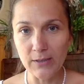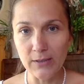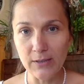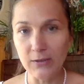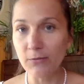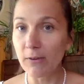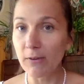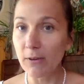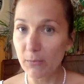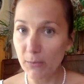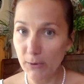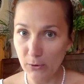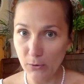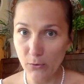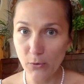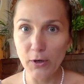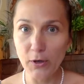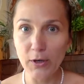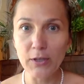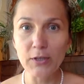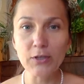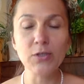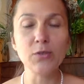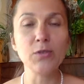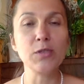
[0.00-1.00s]
we were going
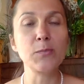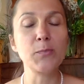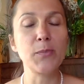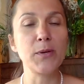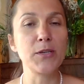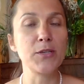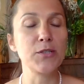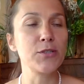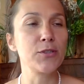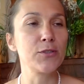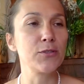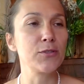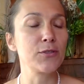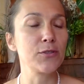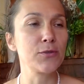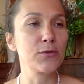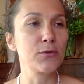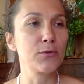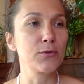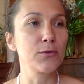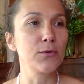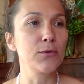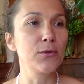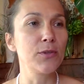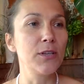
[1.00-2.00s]
to special
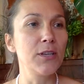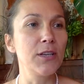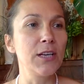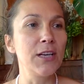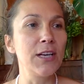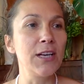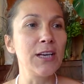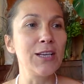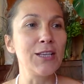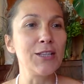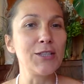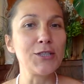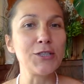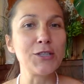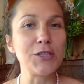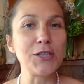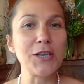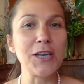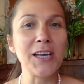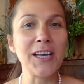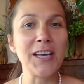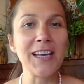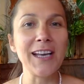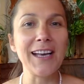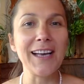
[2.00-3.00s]
school.
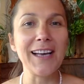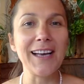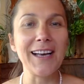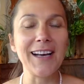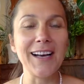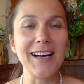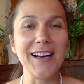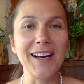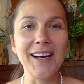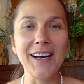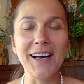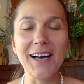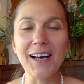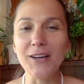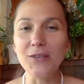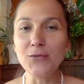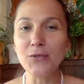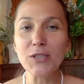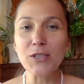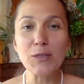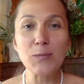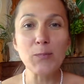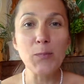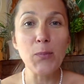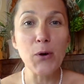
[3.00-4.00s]
She
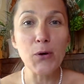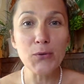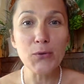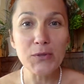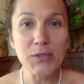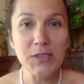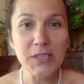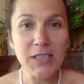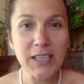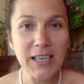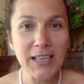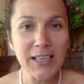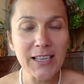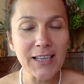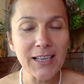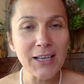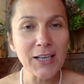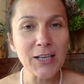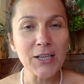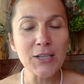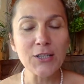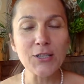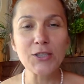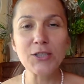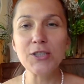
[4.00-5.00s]
responding,
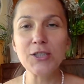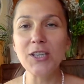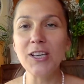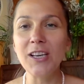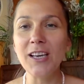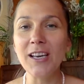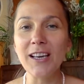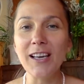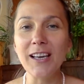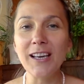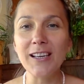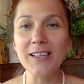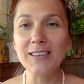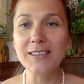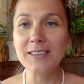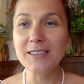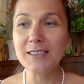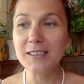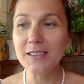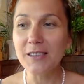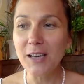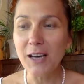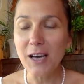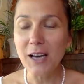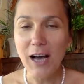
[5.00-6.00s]
she
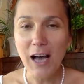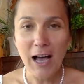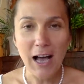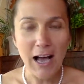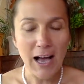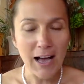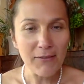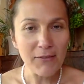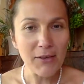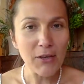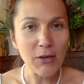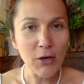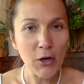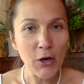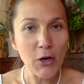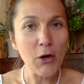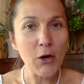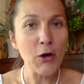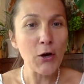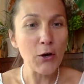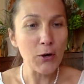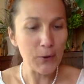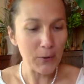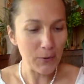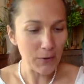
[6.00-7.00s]
is having
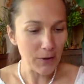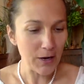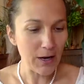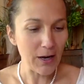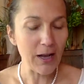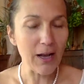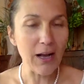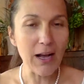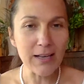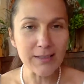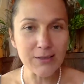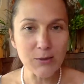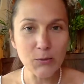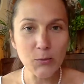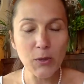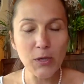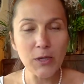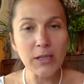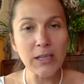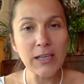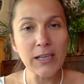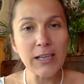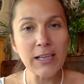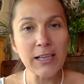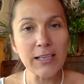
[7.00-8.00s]
her as
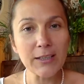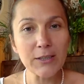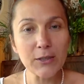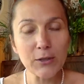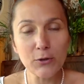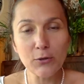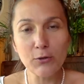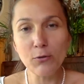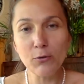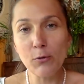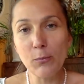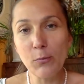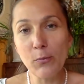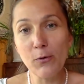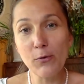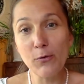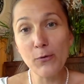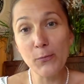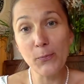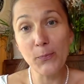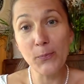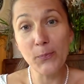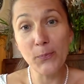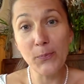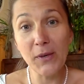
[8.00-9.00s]
well little group of
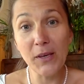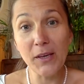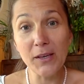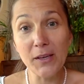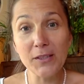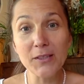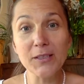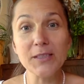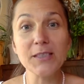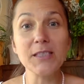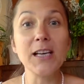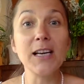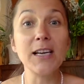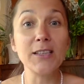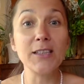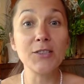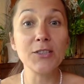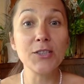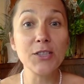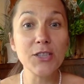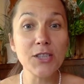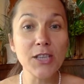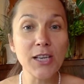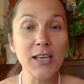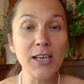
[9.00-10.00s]
peers, and
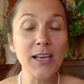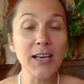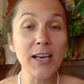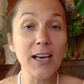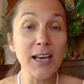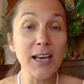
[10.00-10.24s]
she